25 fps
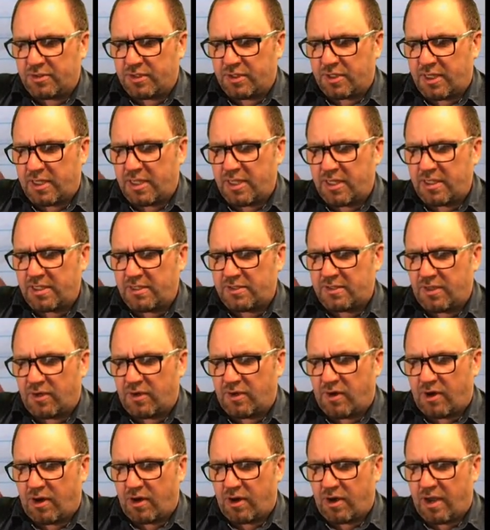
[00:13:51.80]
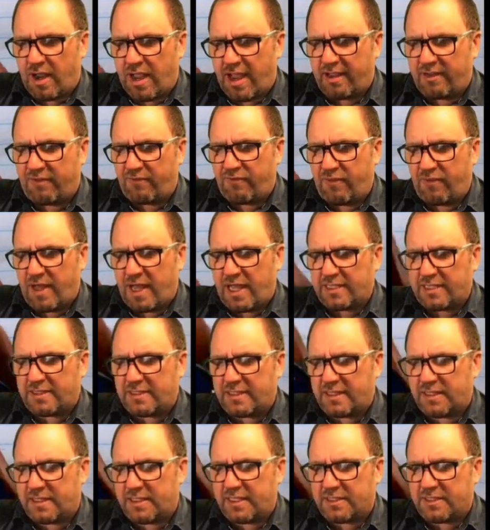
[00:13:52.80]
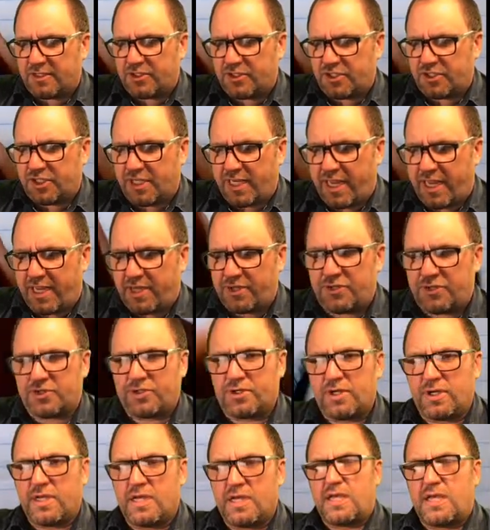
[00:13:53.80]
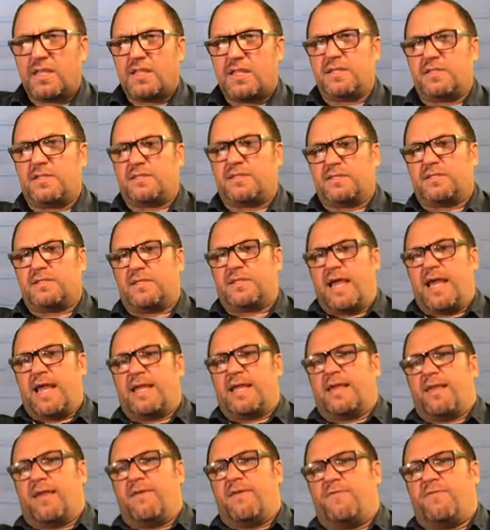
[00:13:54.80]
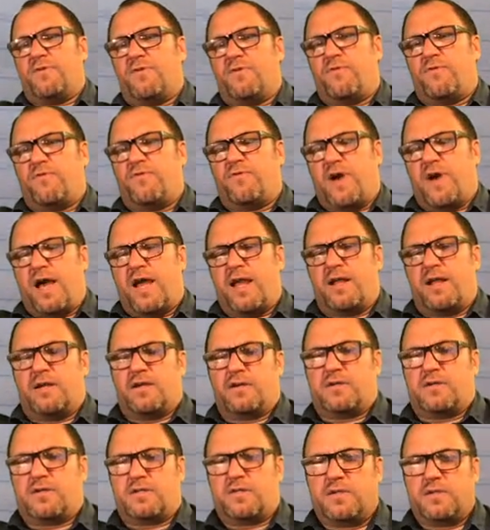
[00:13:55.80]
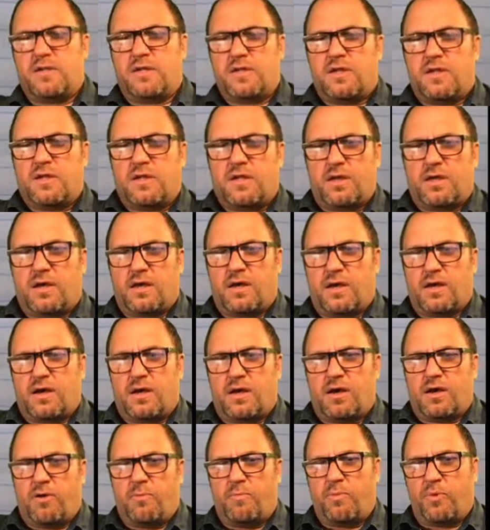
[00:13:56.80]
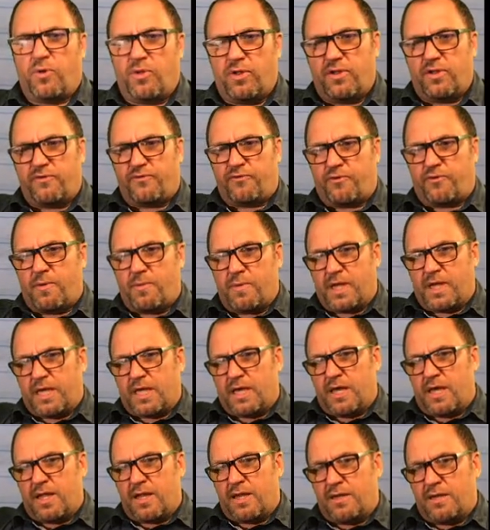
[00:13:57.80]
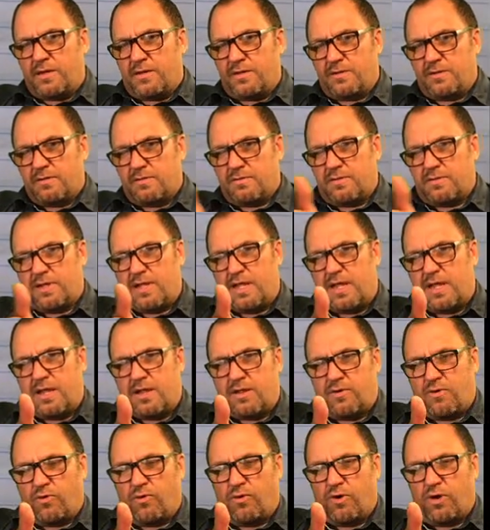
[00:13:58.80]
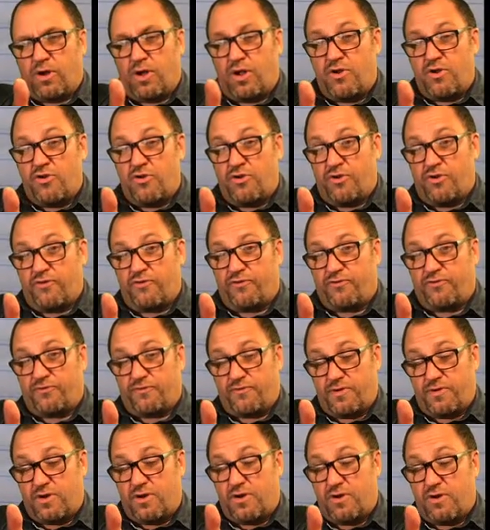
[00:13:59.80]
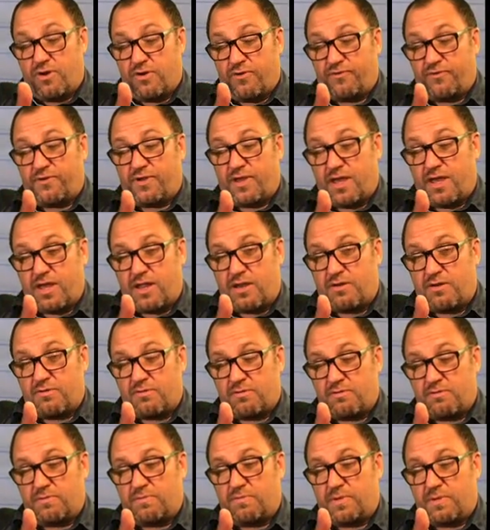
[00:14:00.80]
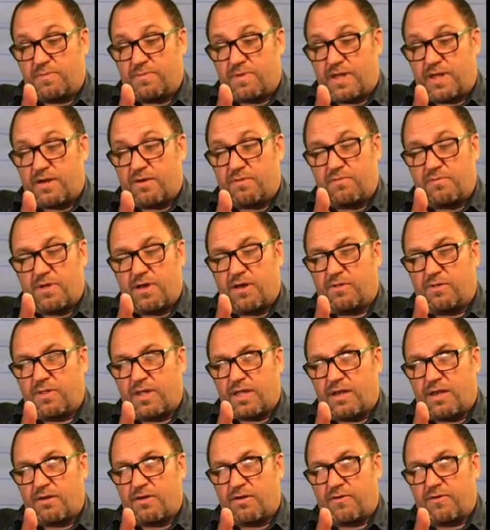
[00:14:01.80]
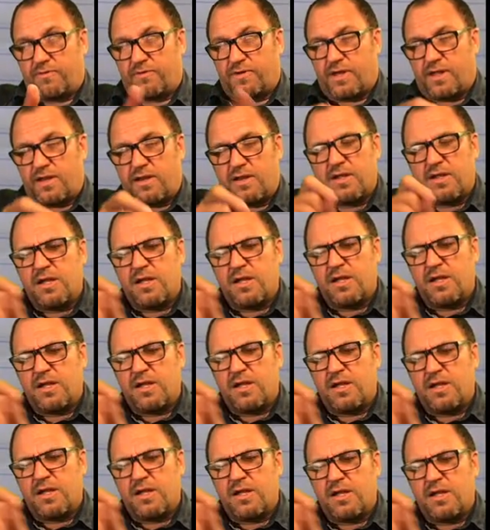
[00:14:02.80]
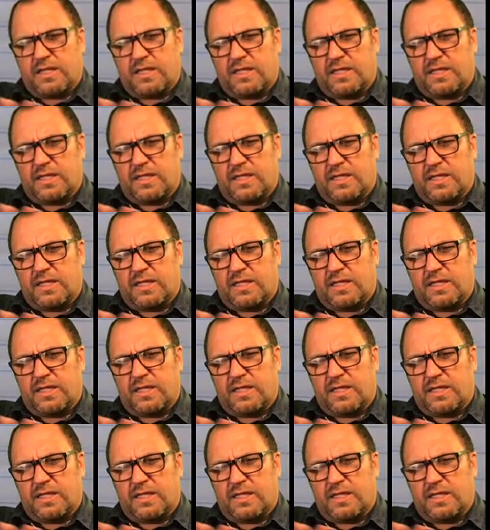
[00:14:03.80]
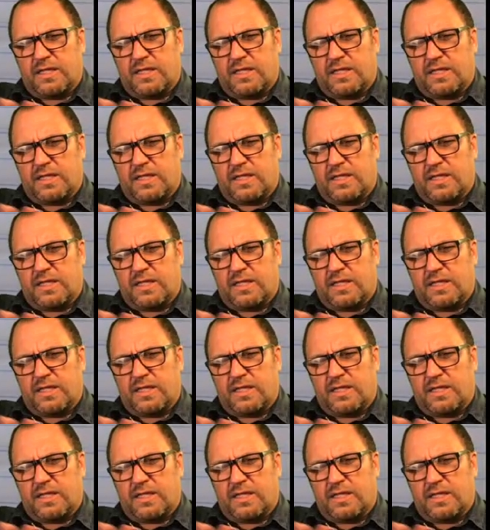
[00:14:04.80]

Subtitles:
Okay, so our x velocity doesn't change. This is like if you fired a bullet from a gun, or a Nerf gun would be better. No, not a Nerf gun. A pellet, something without